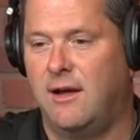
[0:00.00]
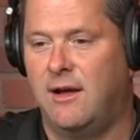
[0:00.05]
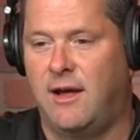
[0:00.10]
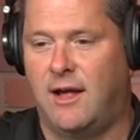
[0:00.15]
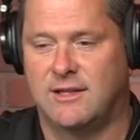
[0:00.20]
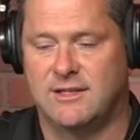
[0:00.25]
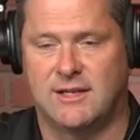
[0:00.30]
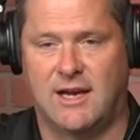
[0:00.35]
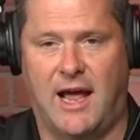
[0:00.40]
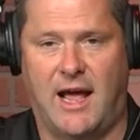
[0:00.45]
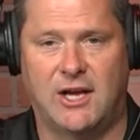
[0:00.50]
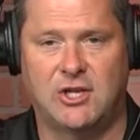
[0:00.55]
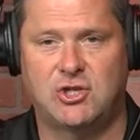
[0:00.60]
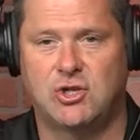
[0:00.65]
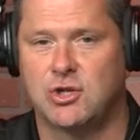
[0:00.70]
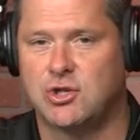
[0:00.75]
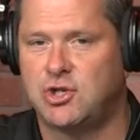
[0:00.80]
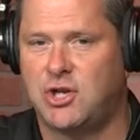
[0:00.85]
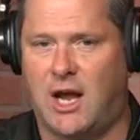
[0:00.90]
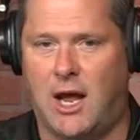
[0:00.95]
It's
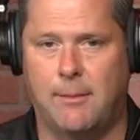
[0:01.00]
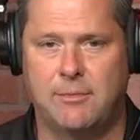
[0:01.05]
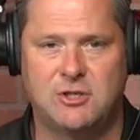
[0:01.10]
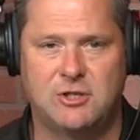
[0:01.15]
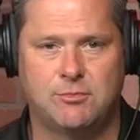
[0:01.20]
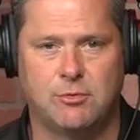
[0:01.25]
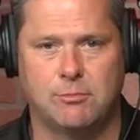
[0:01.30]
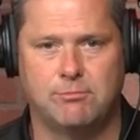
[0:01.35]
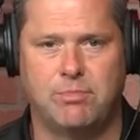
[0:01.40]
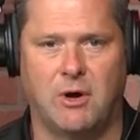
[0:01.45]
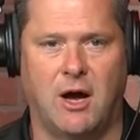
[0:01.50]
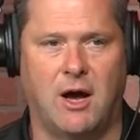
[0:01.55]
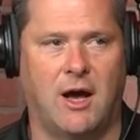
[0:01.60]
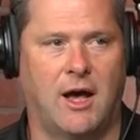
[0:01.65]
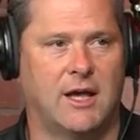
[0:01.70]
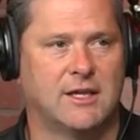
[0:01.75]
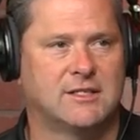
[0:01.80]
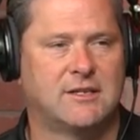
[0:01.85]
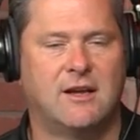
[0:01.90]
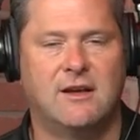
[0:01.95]
national championship or
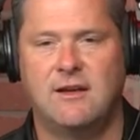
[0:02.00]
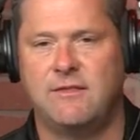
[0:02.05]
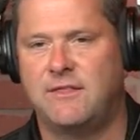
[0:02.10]
bust.